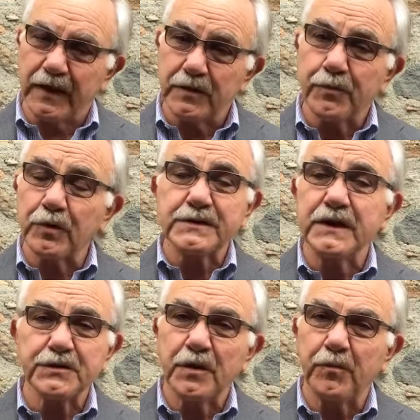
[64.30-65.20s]
and you
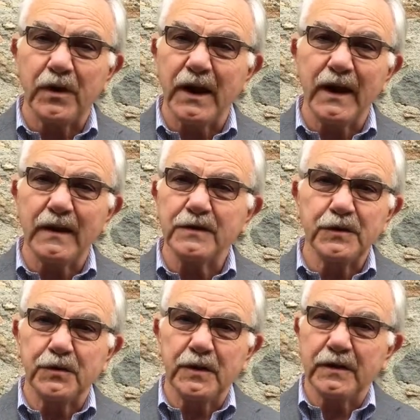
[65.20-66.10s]
present your plan
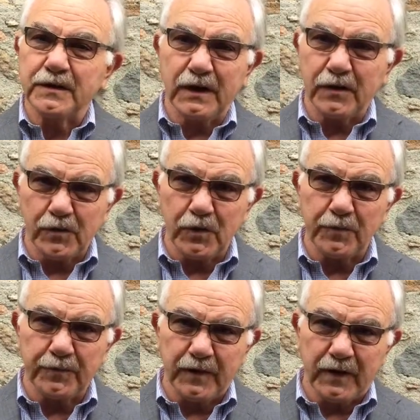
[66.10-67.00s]
to the entire group
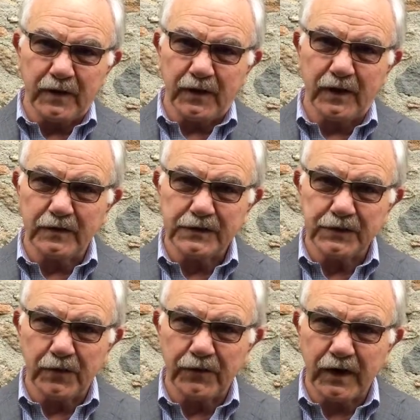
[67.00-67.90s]
there in the
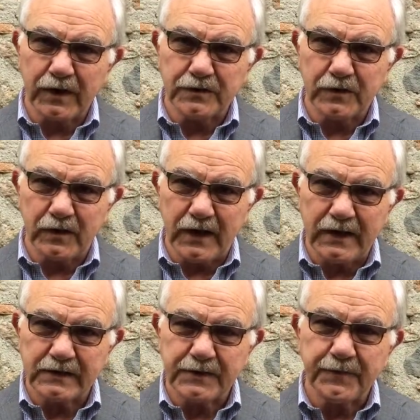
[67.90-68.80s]
certification
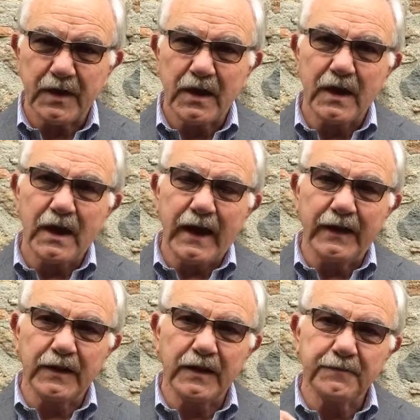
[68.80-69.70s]
class.
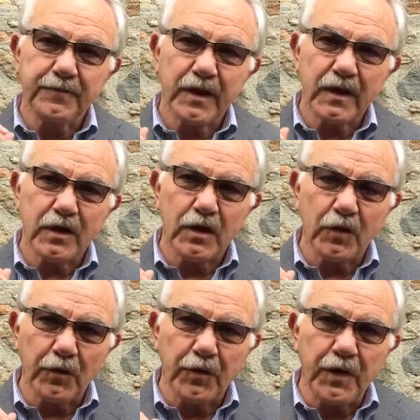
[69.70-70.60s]
And
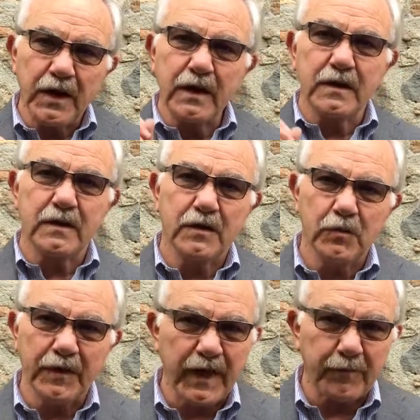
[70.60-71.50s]
then
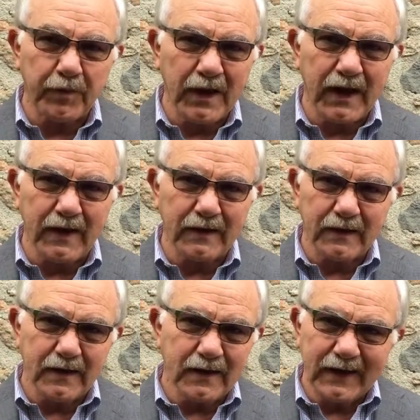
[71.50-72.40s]
with that plan,
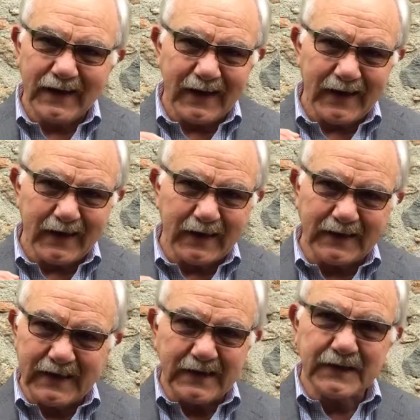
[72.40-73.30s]

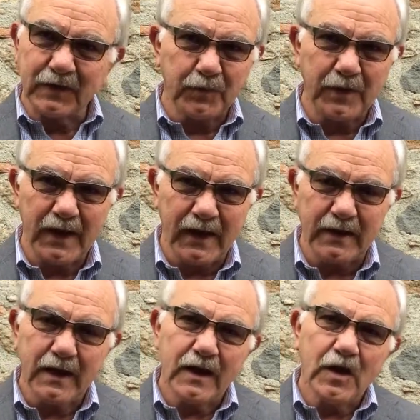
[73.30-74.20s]
detailed plan,